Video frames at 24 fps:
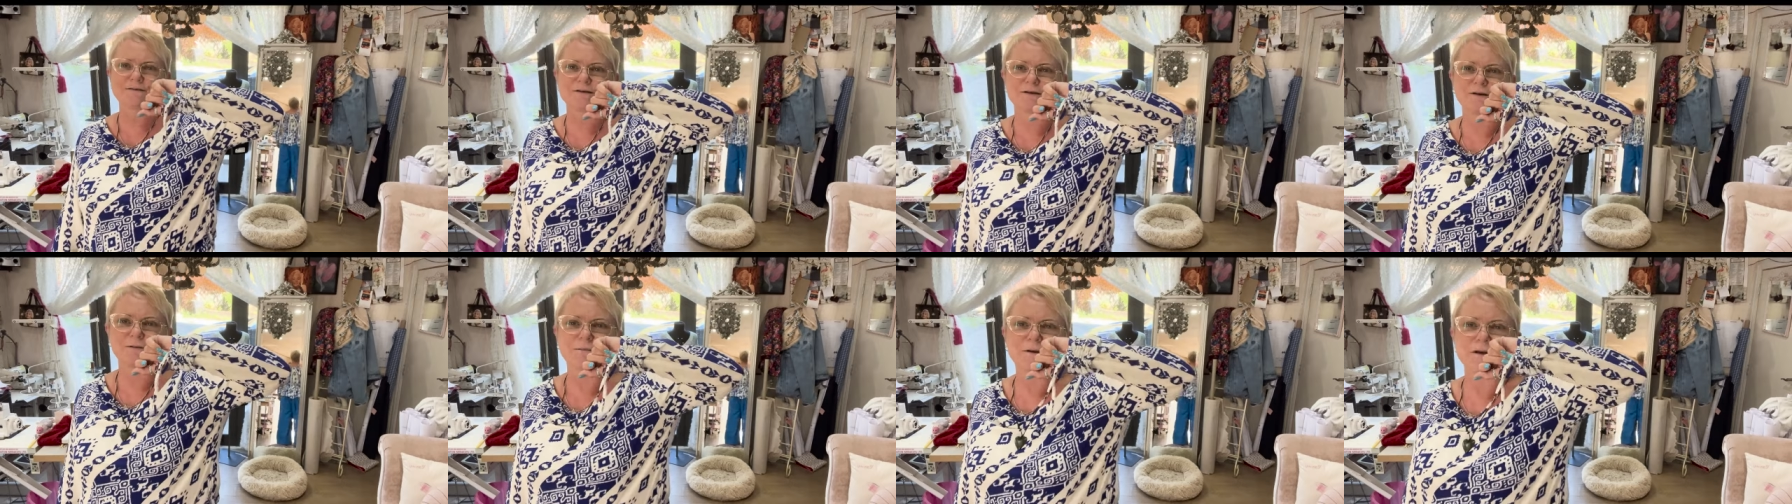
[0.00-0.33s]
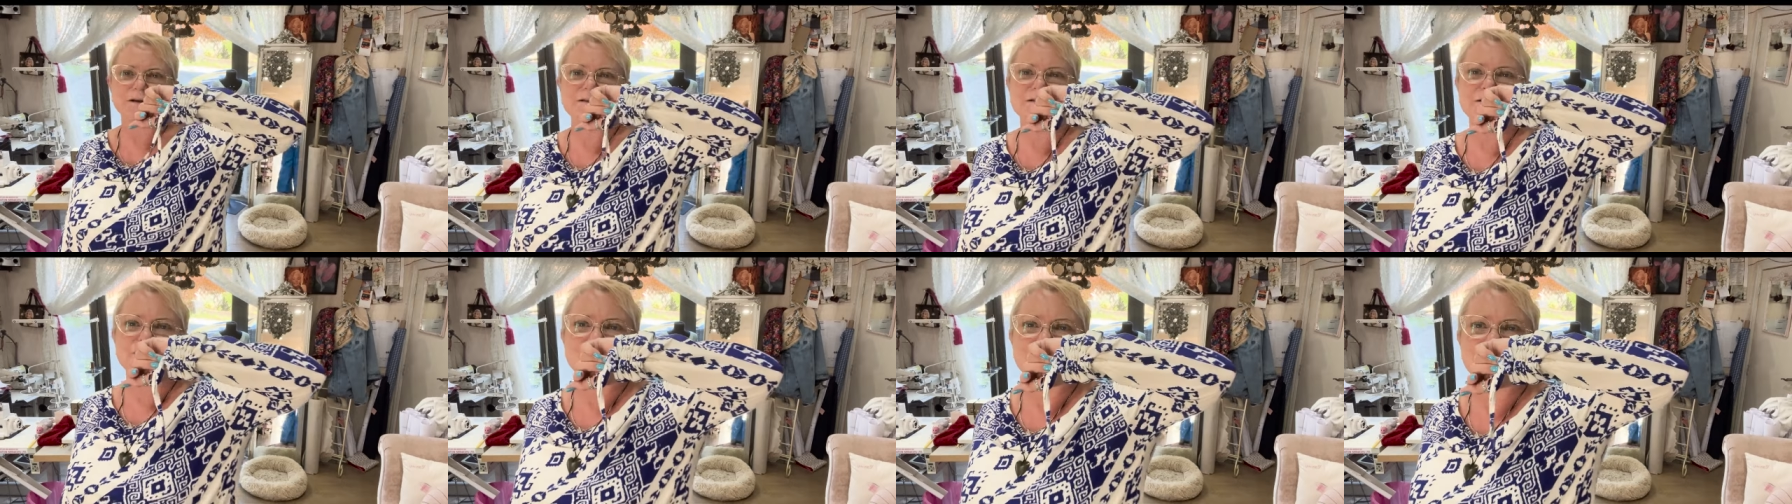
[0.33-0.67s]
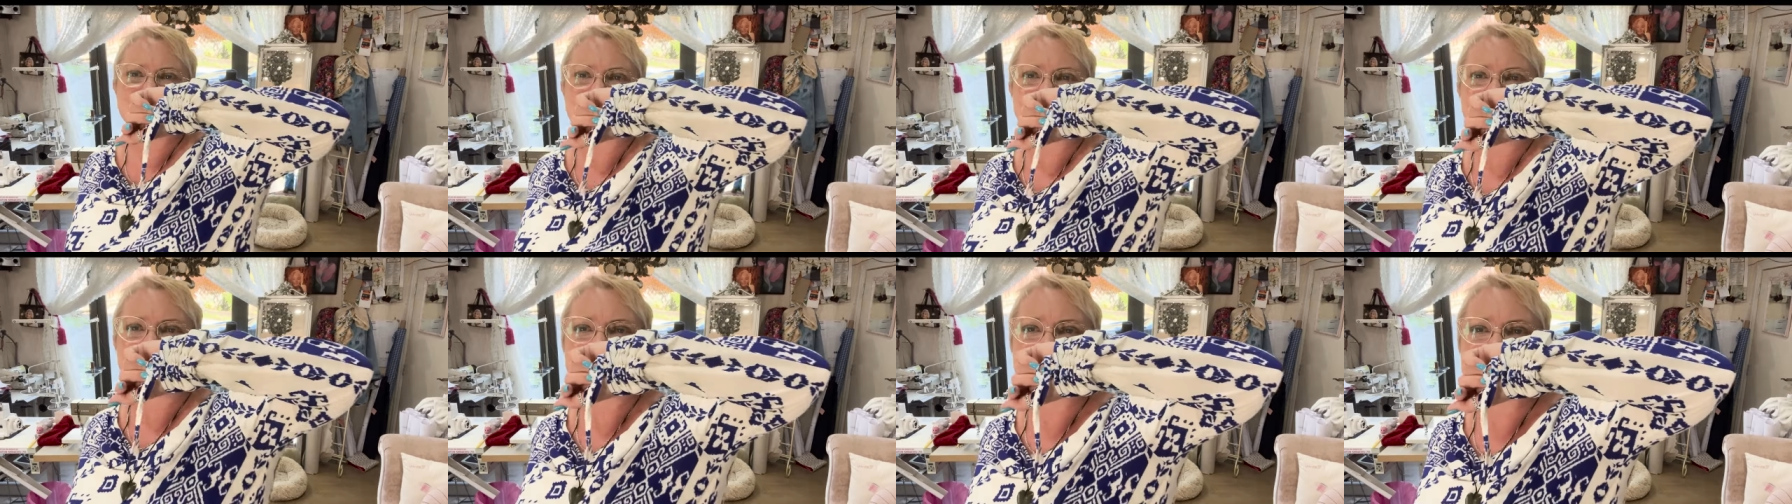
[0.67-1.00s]
so I made some
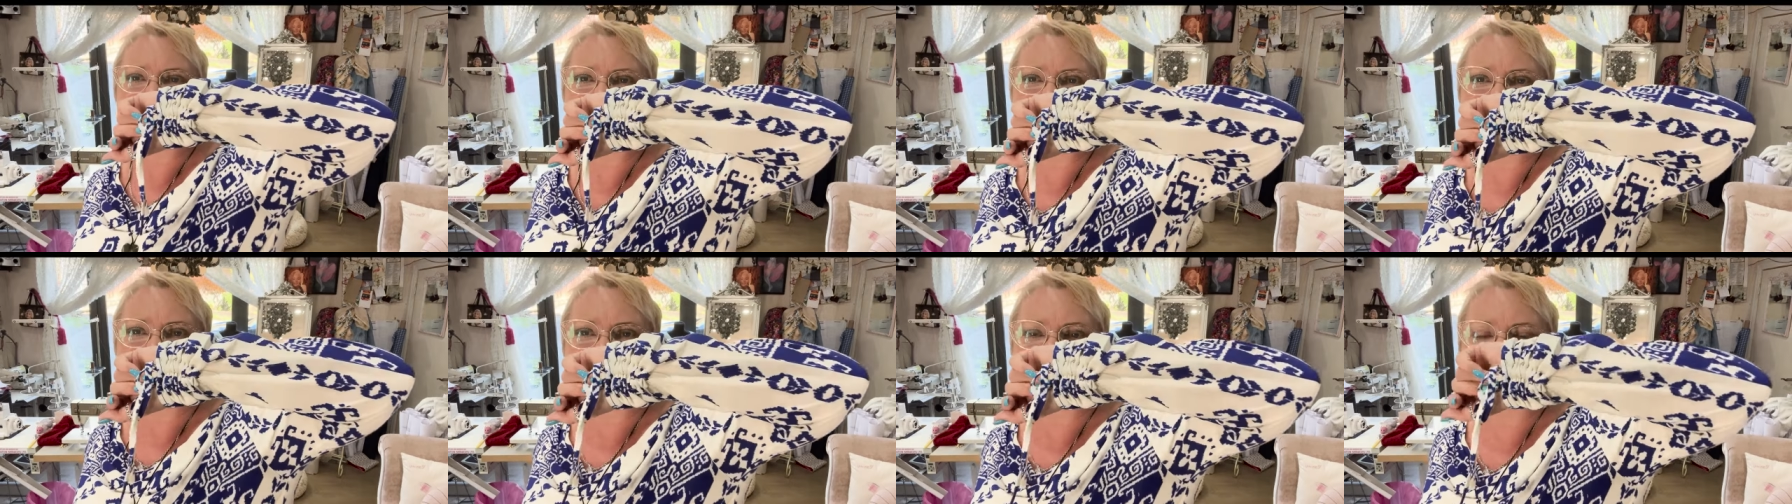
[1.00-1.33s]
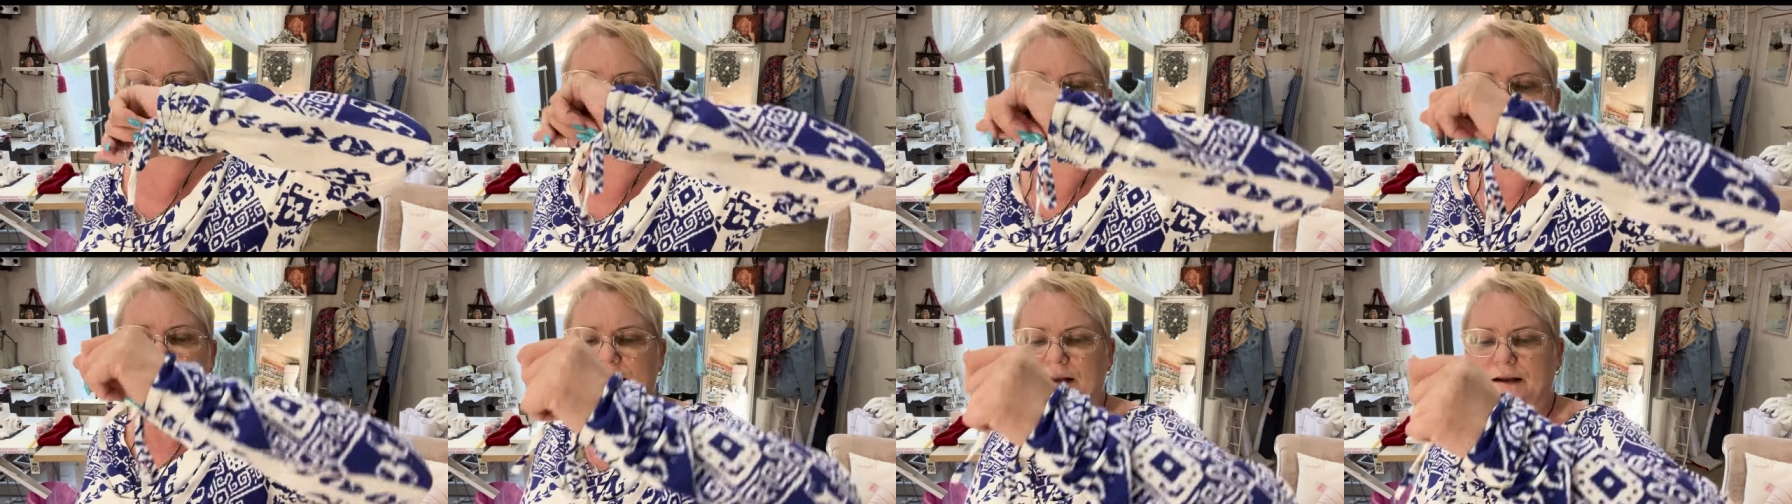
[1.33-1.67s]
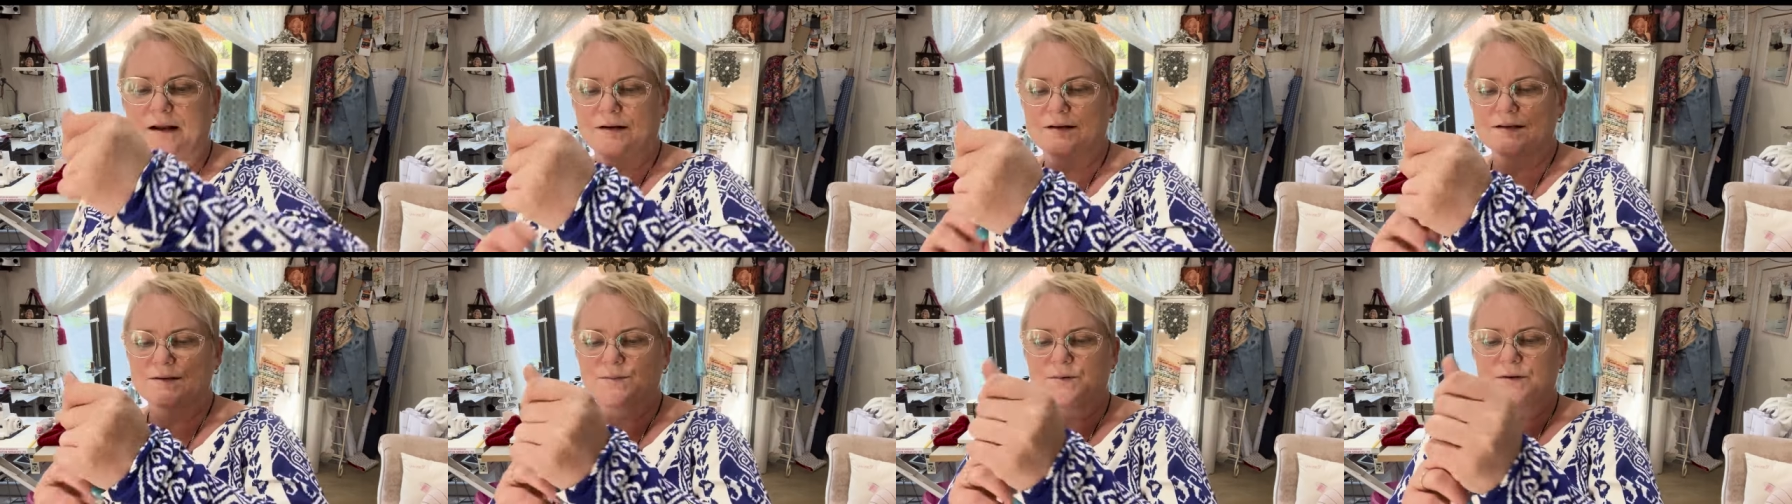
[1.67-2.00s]
nice little,
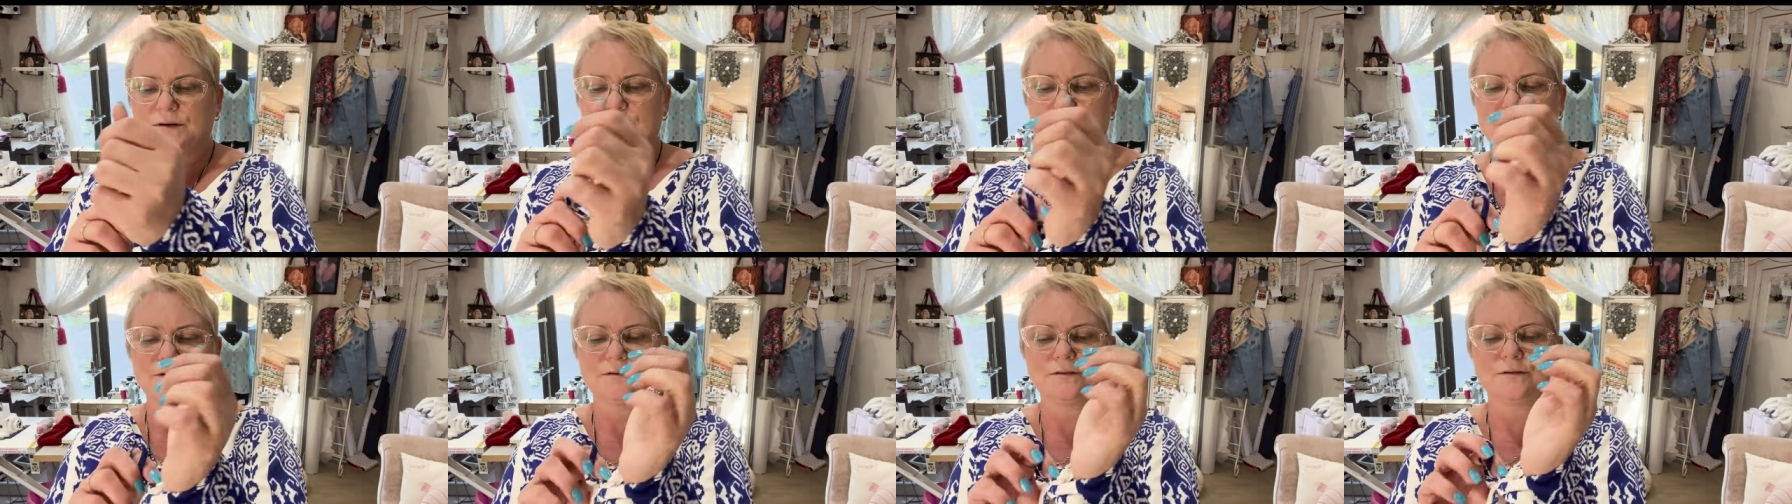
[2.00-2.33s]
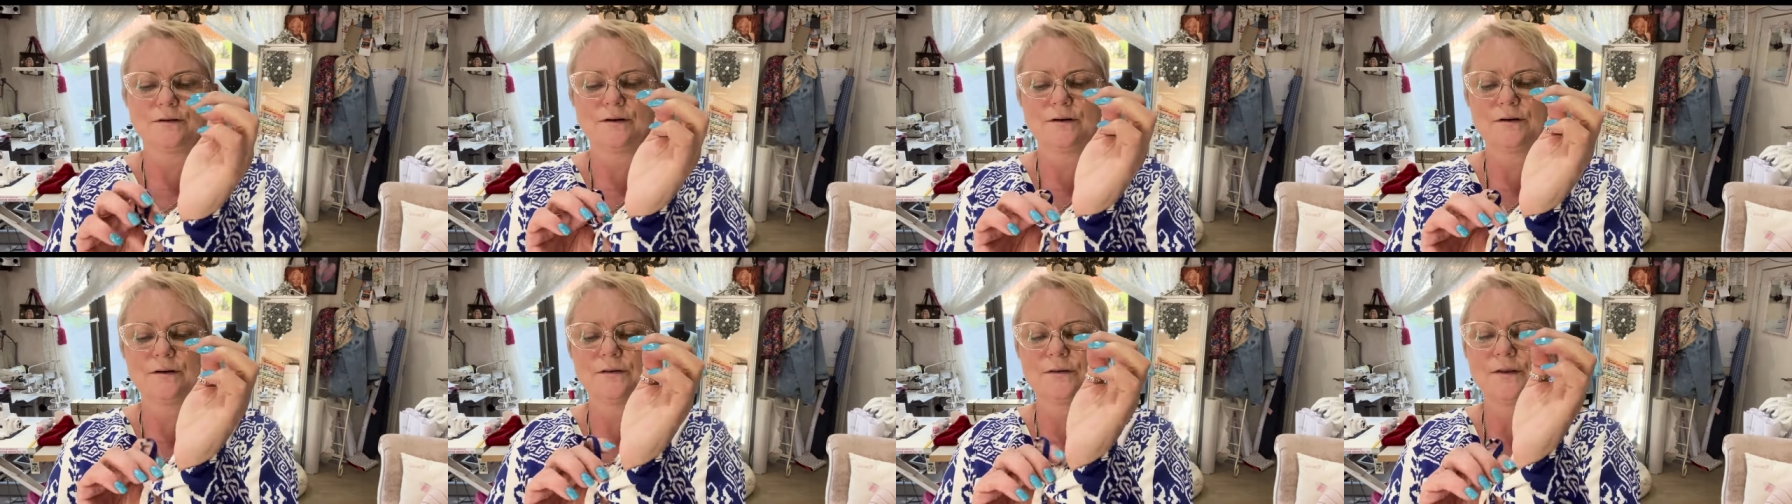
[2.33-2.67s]
I just put a little